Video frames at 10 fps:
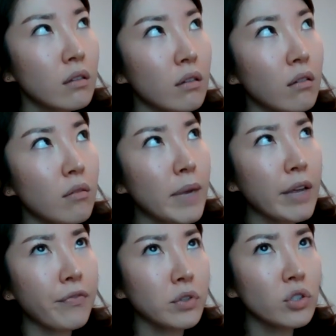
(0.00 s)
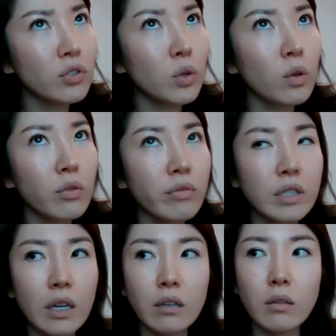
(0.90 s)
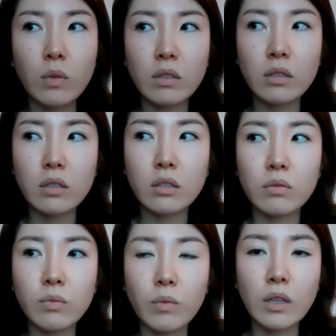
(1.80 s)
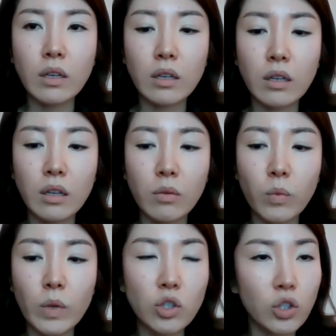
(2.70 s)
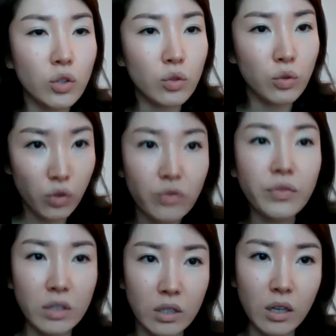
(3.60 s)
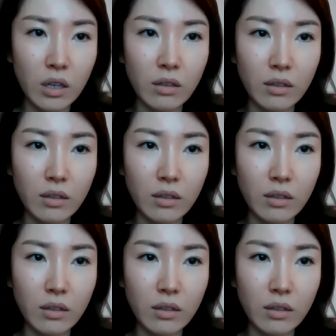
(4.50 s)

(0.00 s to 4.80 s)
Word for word: Uh, my first solo recital was when I went to university.